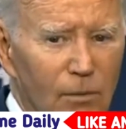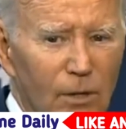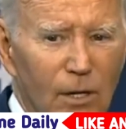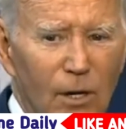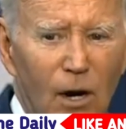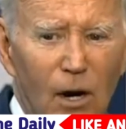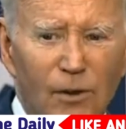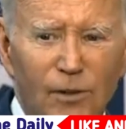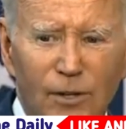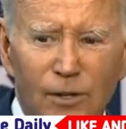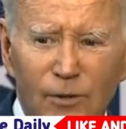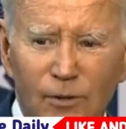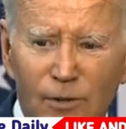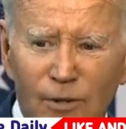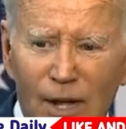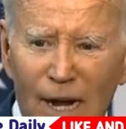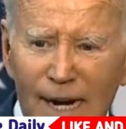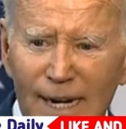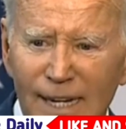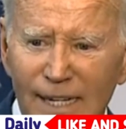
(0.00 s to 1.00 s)
We are the
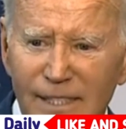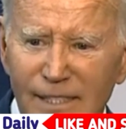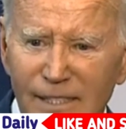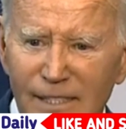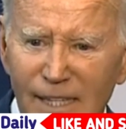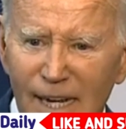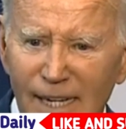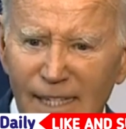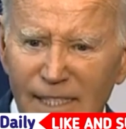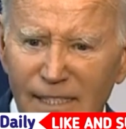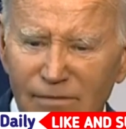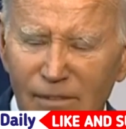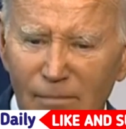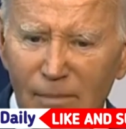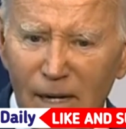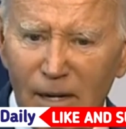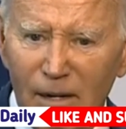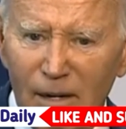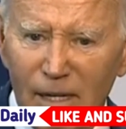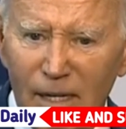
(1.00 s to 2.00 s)
United States of
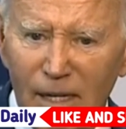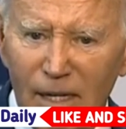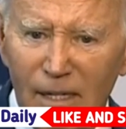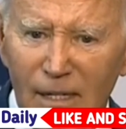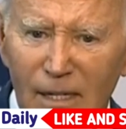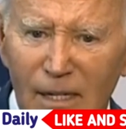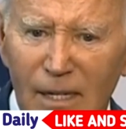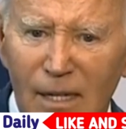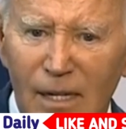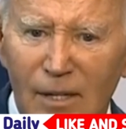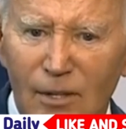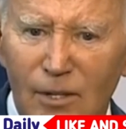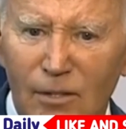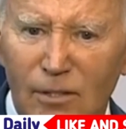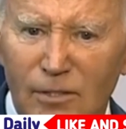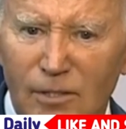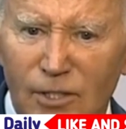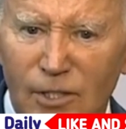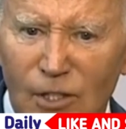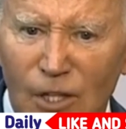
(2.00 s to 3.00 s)
America.
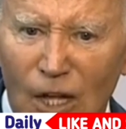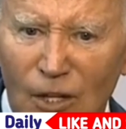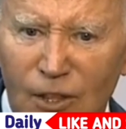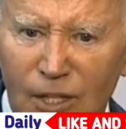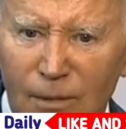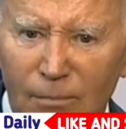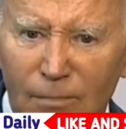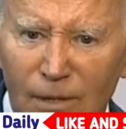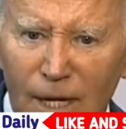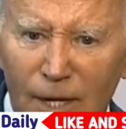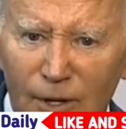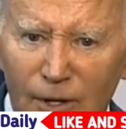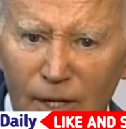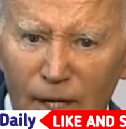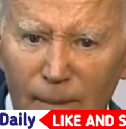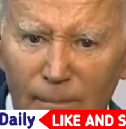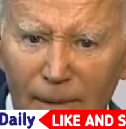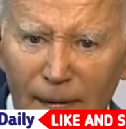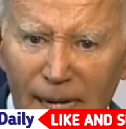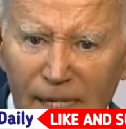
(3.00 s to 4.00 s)
There's nothing beyond our
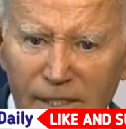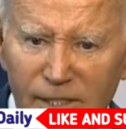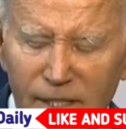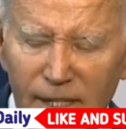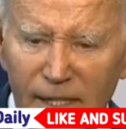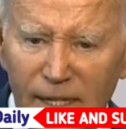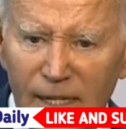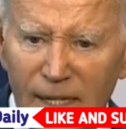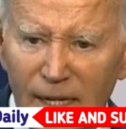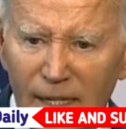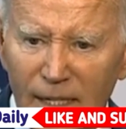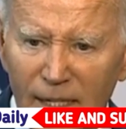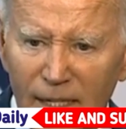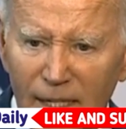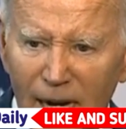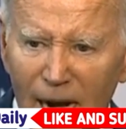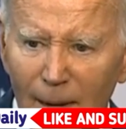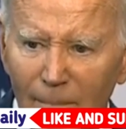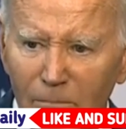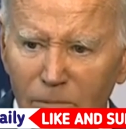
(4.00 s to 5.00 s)
capacity.
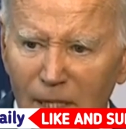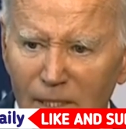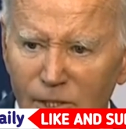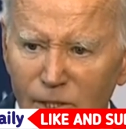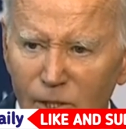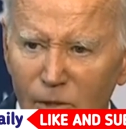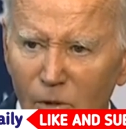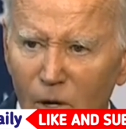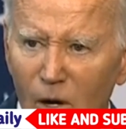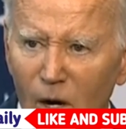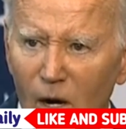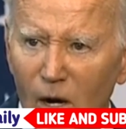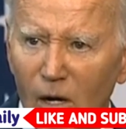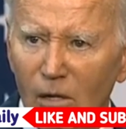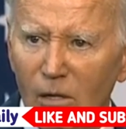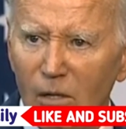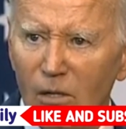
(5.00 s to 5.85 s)
God bless you all.